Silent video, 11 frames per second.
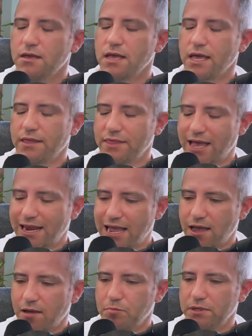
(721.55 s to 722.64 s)
And that
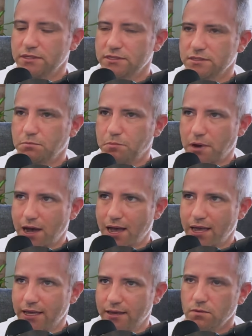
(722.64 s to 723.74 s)
happens
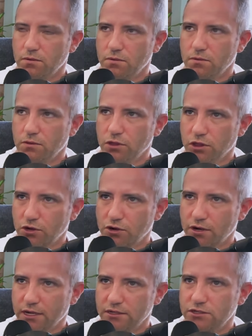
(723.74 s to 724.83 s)
by
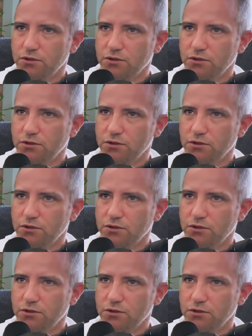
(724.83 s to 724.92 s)
learning to